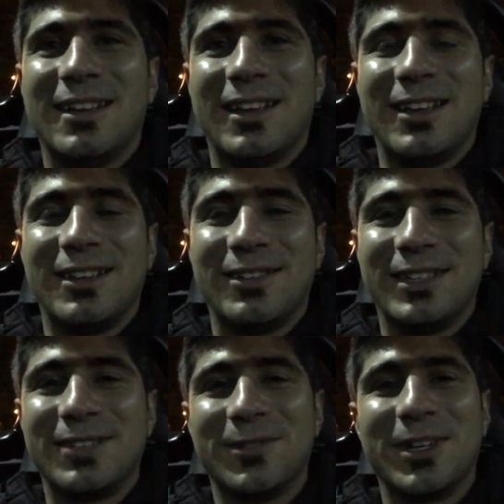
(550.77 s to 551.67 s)
i
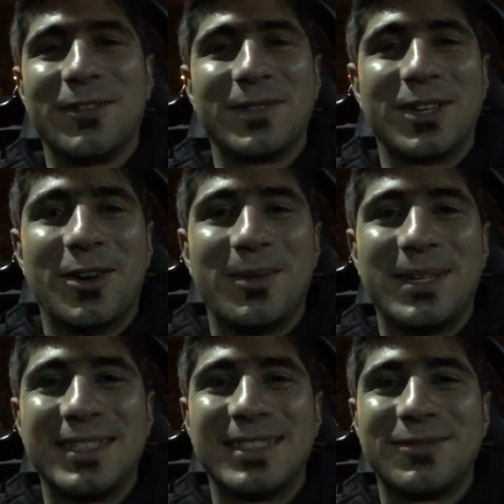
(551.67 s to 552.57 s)
read one of the
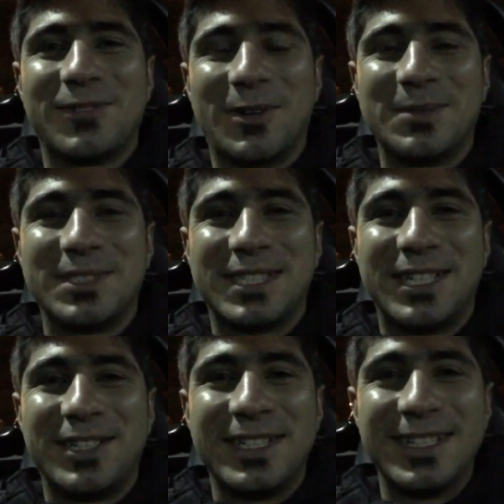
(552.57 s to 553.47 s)
comments from
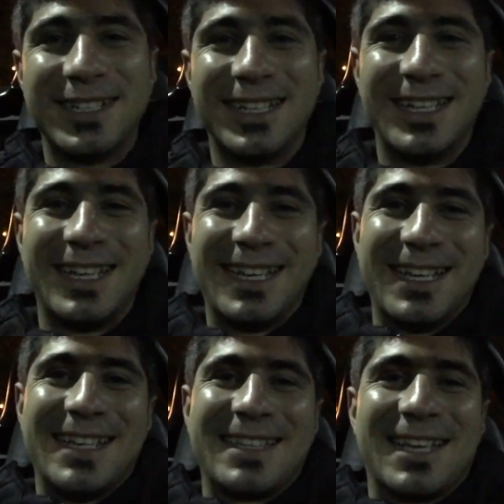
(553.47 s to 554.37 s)
cheryl
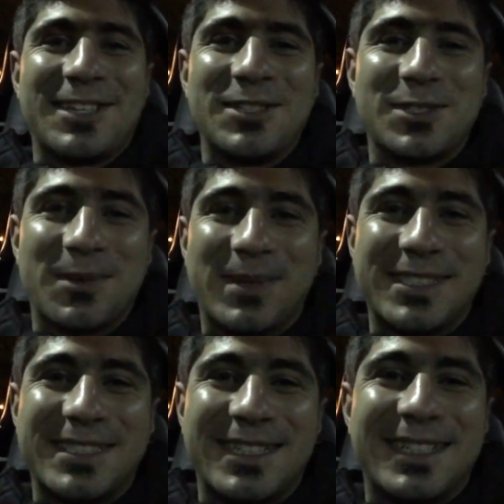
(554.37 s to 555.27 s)
thank you so much
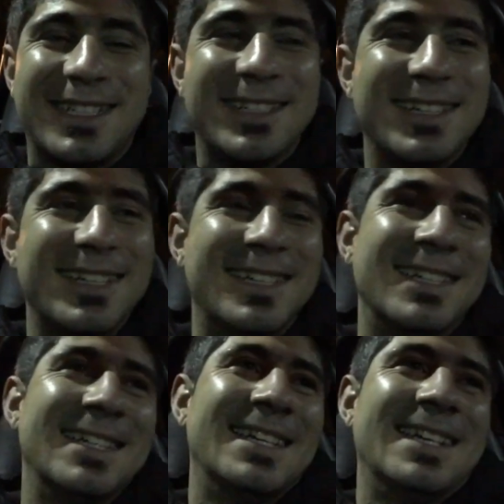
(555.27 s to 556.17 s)
cheryl
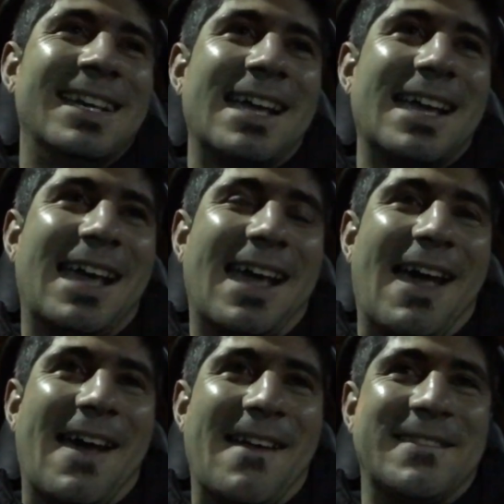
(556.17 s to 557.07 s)

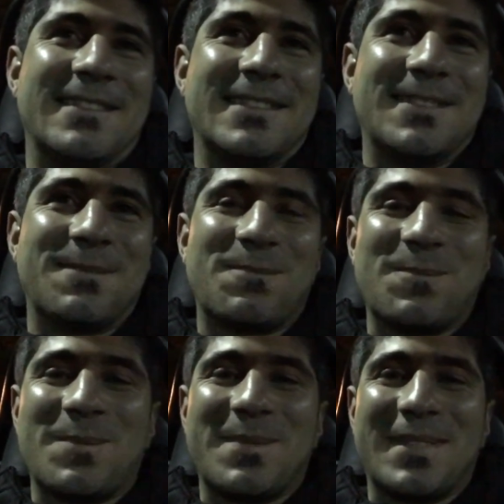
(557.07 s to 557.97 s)
and
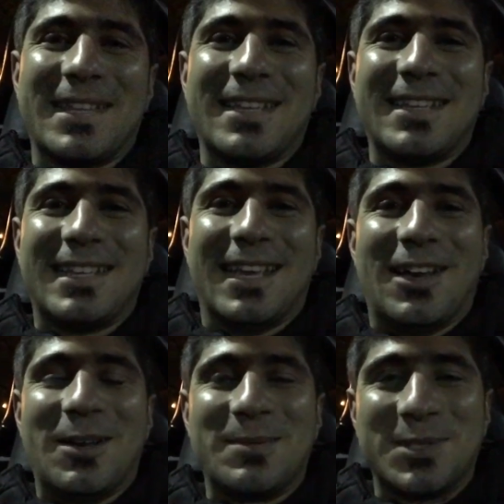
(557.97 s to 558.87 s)
yeah
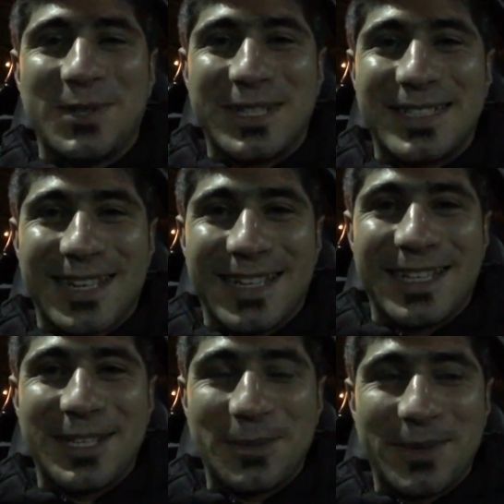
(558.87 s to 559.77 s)
i'm so
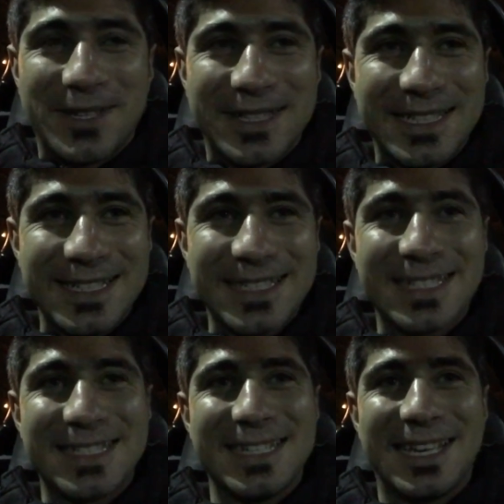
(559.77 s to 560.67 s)
excited about
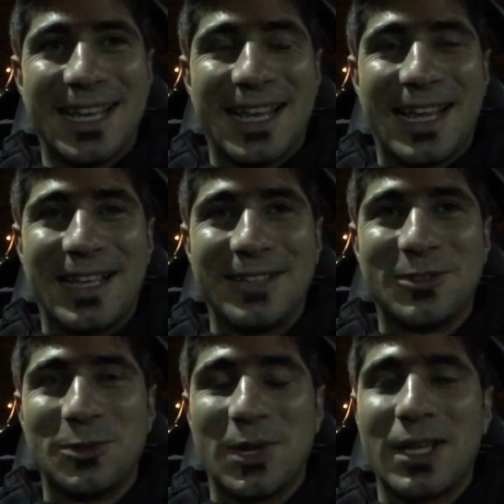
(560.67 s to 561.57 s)
this and
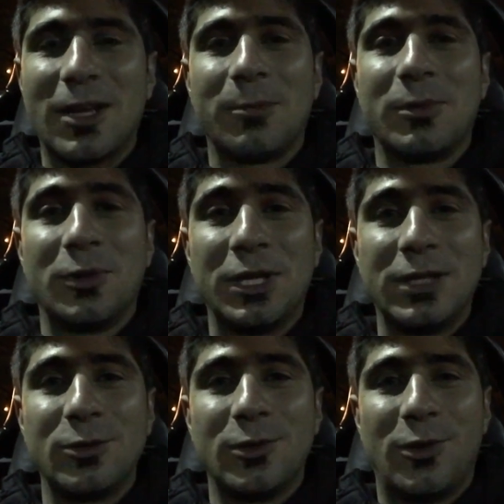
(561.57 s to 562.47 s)
tonight i'm
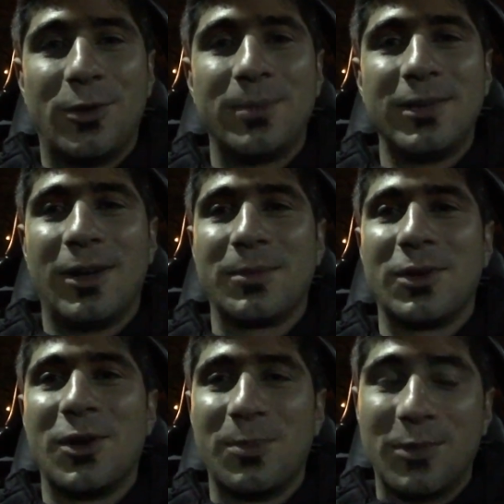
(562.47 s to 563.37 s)
going home i'm
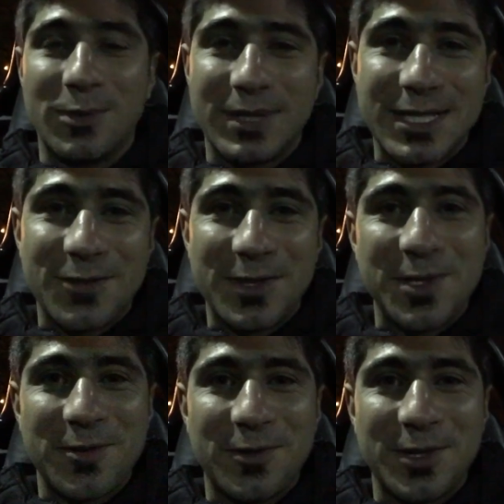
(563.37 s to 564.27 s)
gonna upload this
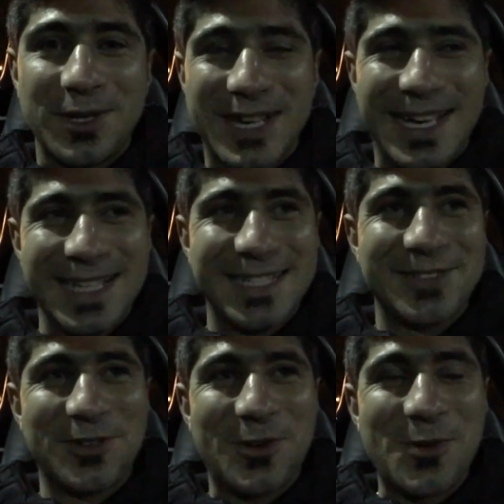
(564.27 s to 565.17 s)
video for you guys
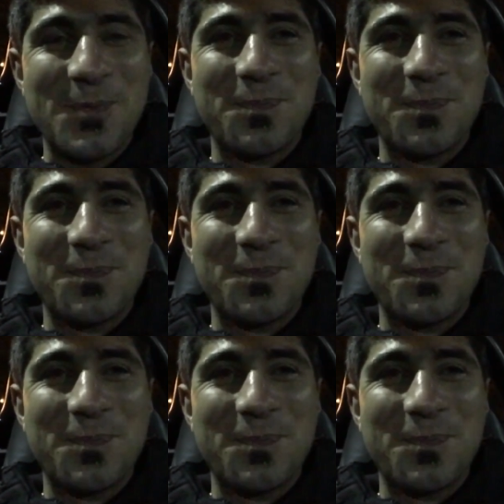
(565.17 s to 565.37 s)
now